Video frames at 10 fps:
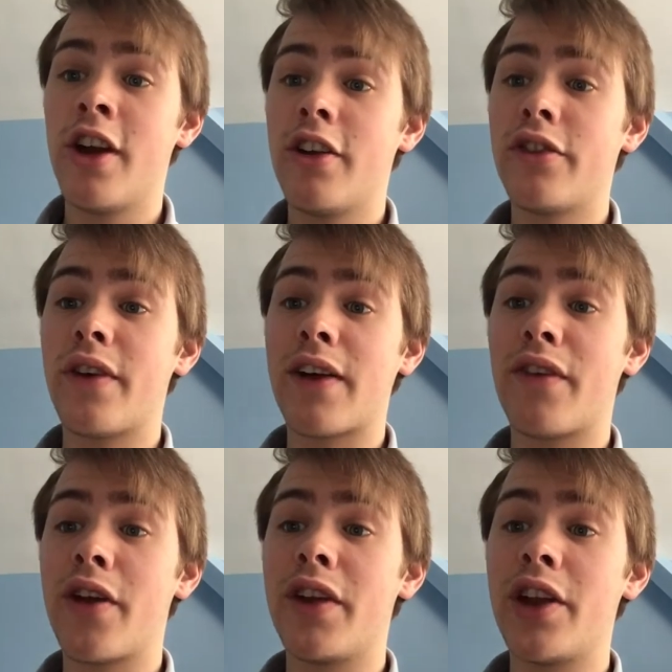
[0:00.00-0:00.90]
so without
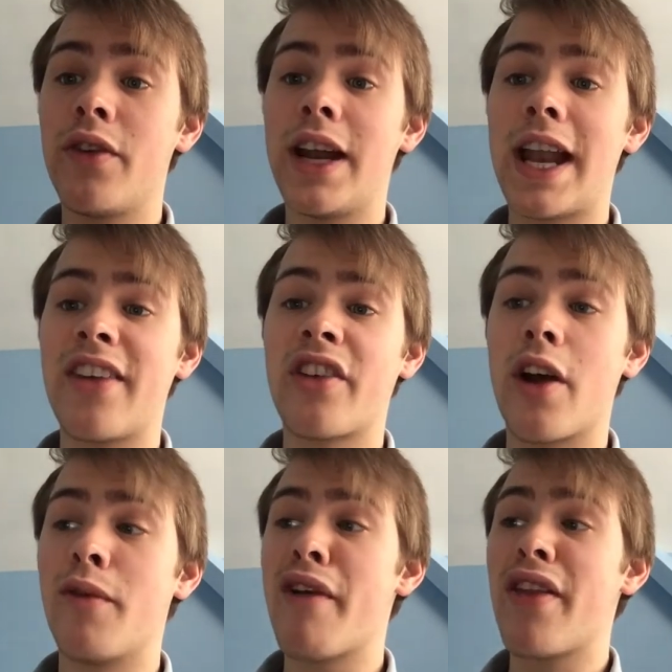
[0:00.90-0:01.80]
further ado, let's get
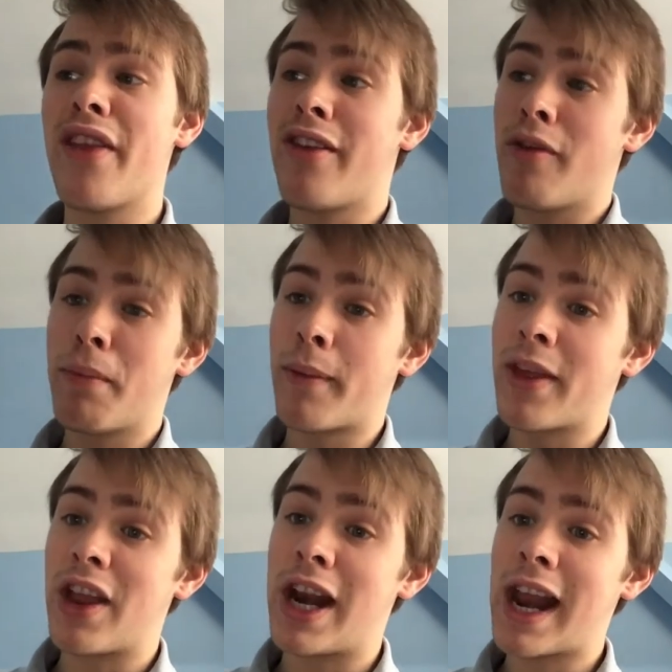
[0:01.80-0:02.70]
on with it. This is probably
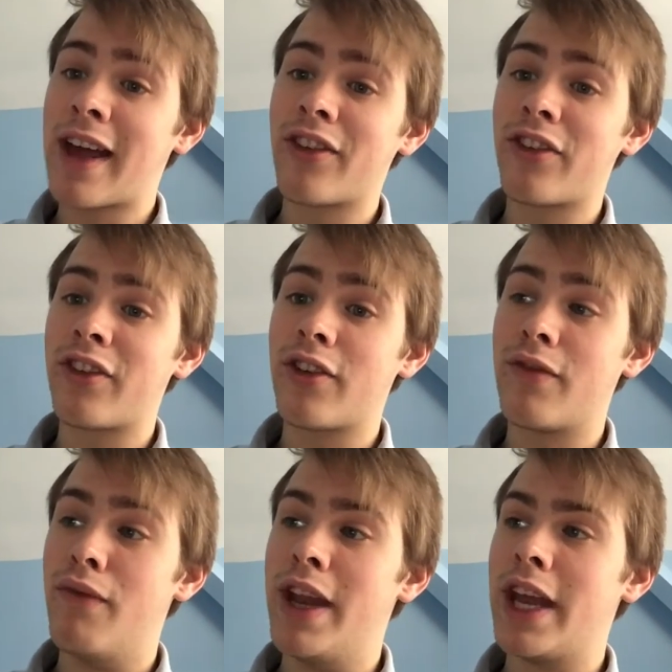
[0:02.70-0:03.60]
the last
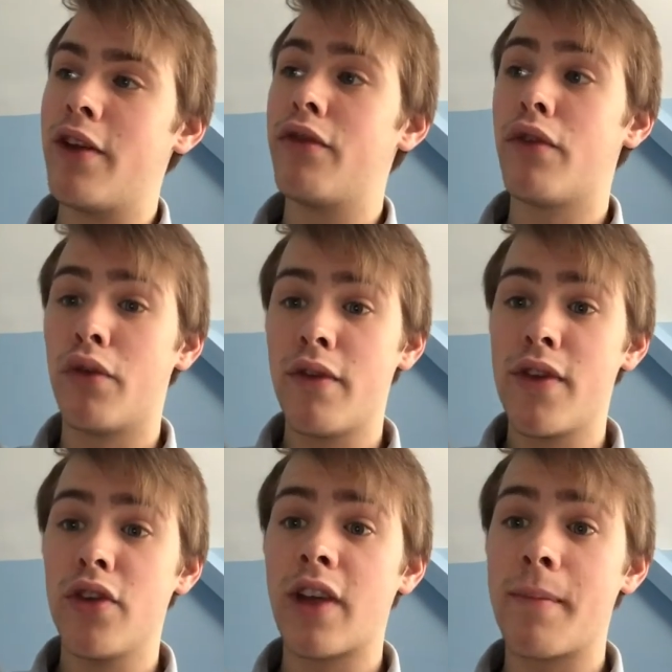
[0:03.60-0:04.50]
video for
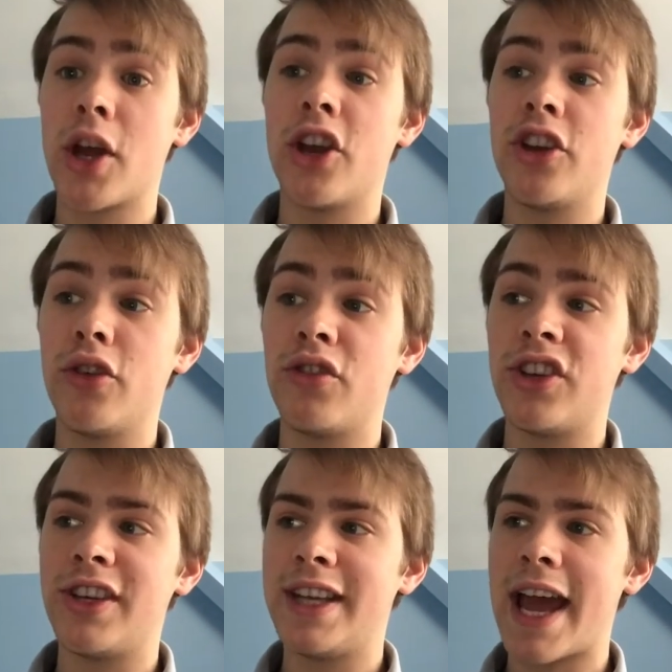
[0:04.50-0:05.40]
reviews that I'm going to do
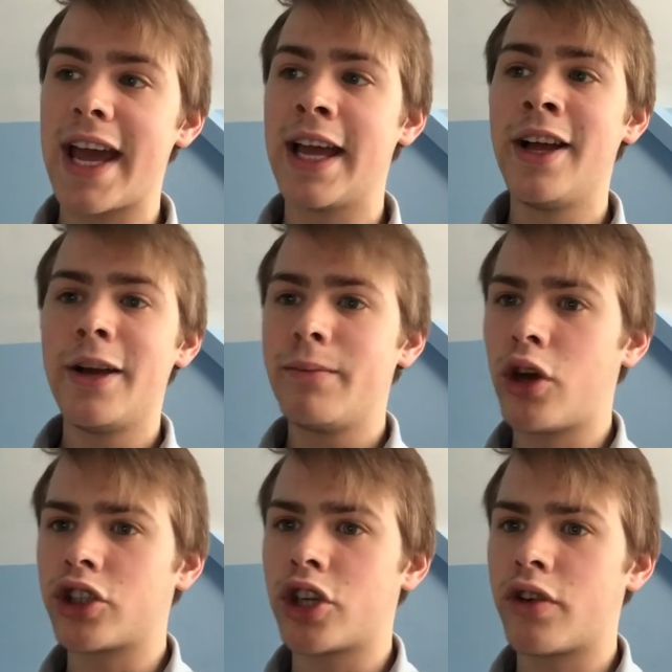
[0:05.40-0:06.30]
today.
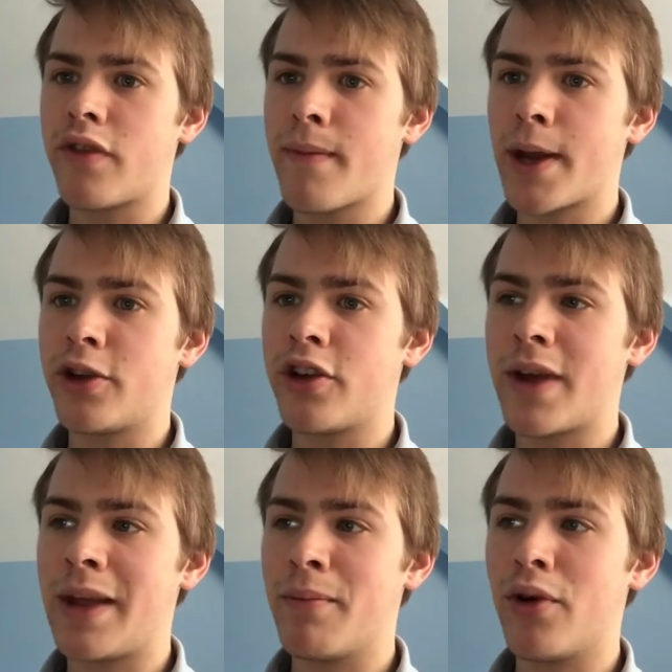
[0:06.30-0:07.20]
Not sure if I'm going to do
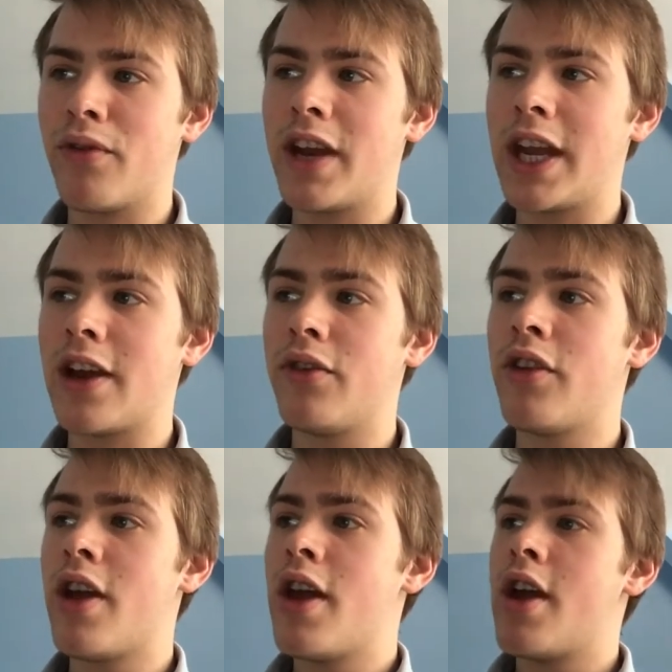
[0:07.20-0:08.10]
any more videos.
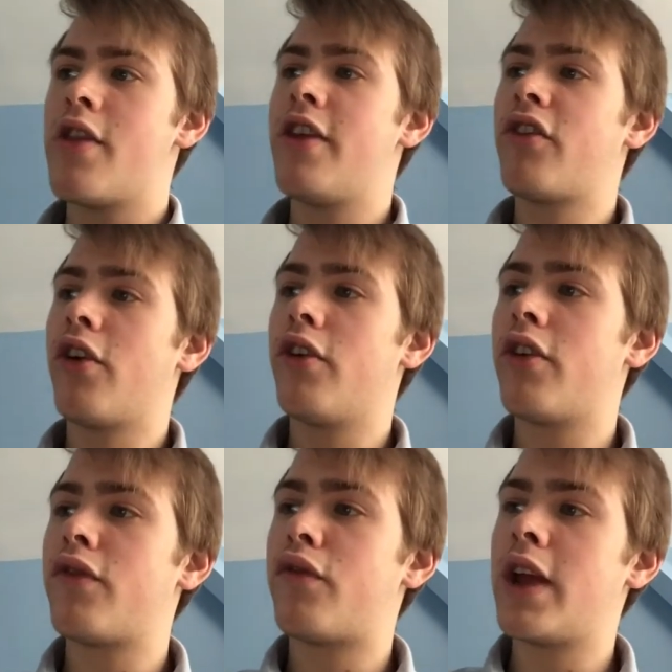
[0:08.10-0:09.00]
This got
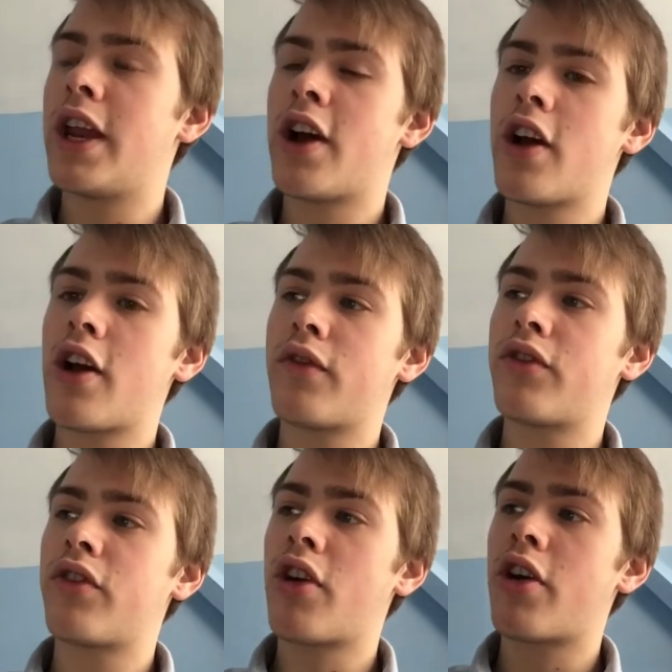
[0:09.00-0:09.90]
3.5
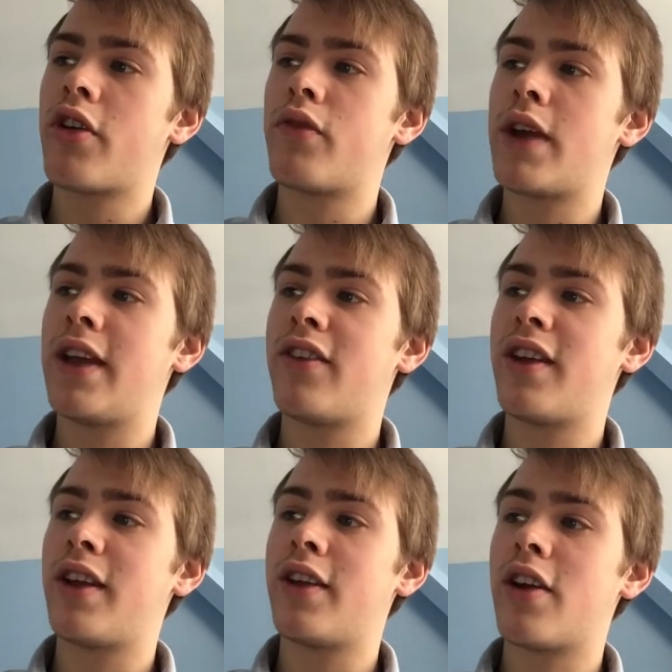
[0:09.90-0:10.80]
star
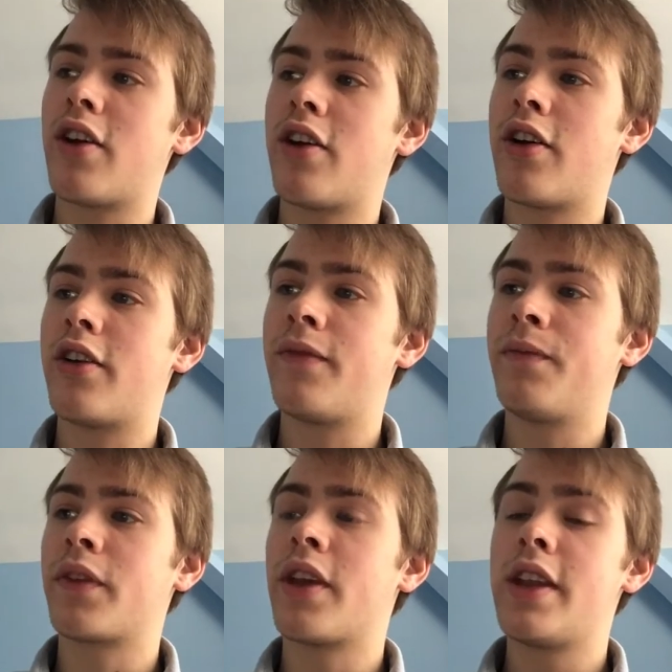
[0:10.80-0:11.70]
rating on
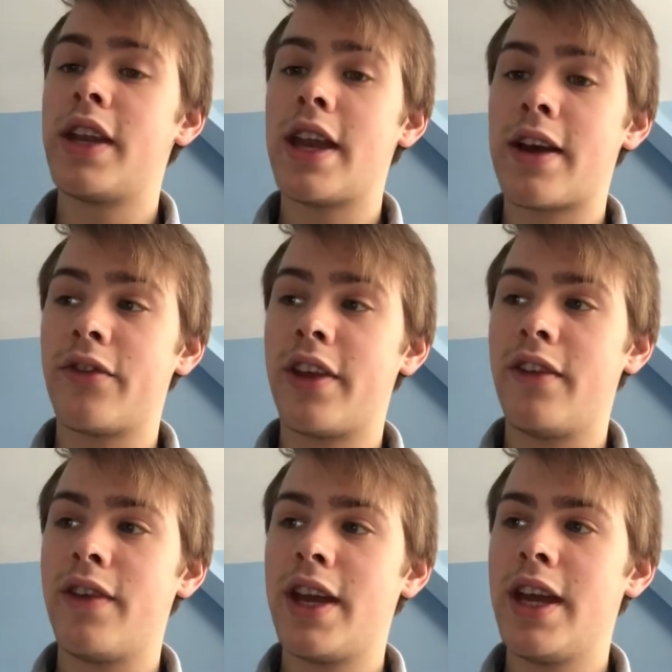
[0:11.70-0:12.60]
Now
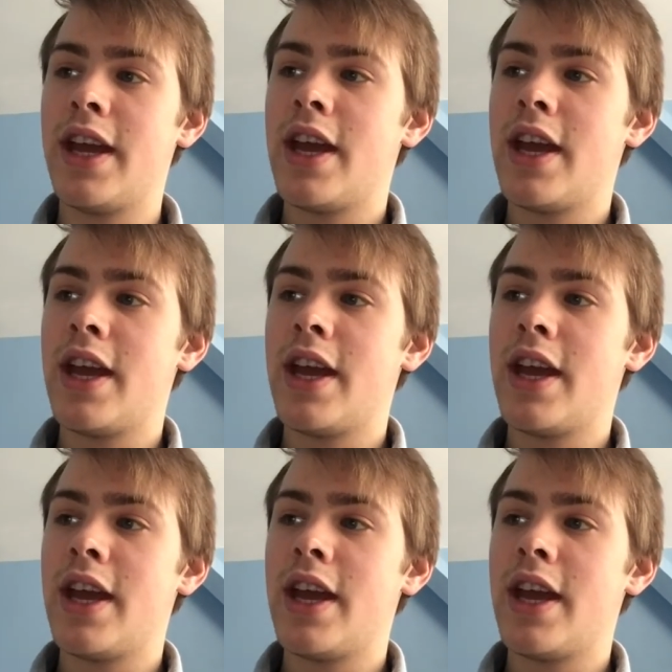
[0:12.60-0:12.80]
TV.